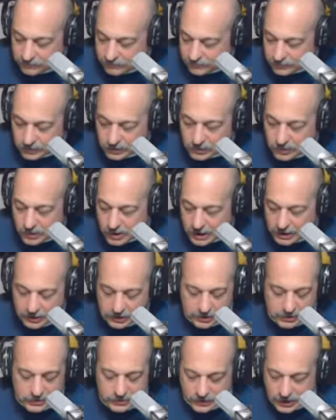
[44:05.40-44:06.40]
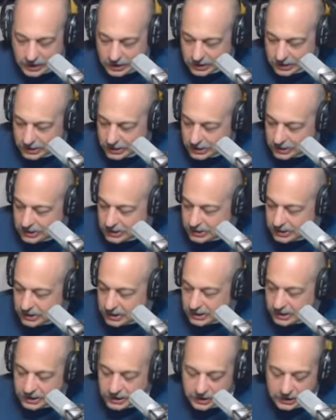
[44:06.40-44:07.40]
for a quality trainer,
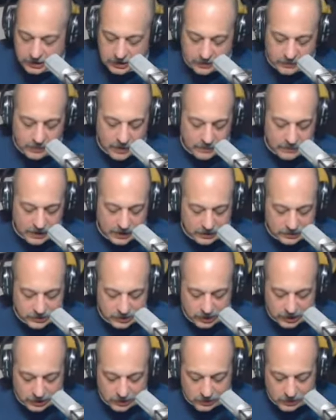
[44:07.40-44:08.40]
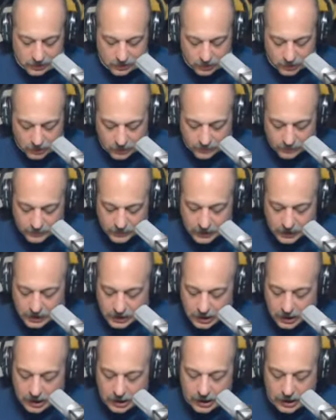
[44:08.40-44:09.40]
give my man John a call.
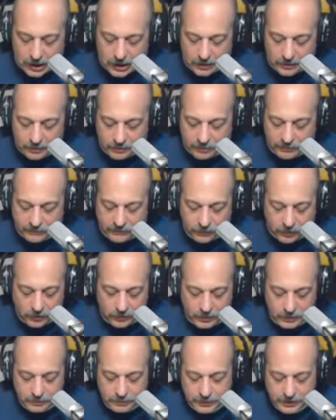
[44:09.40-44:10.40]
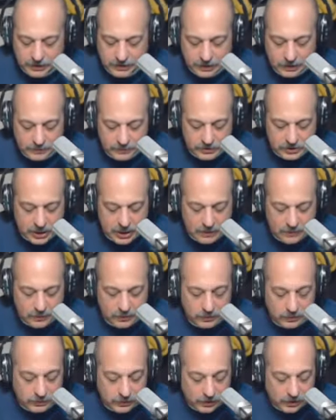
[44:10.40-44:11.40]
Before we picked up John, we
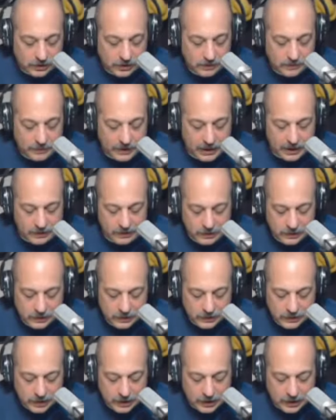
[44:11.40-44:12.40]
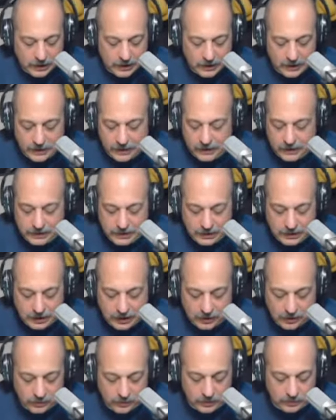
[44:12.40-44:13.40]
were talking about
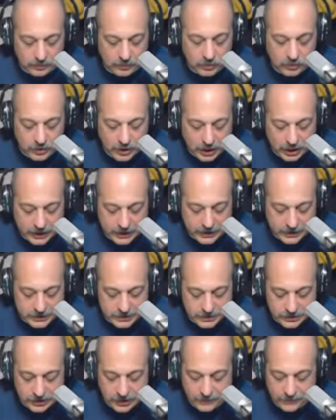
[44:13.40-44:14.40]
Canelo and Munguia's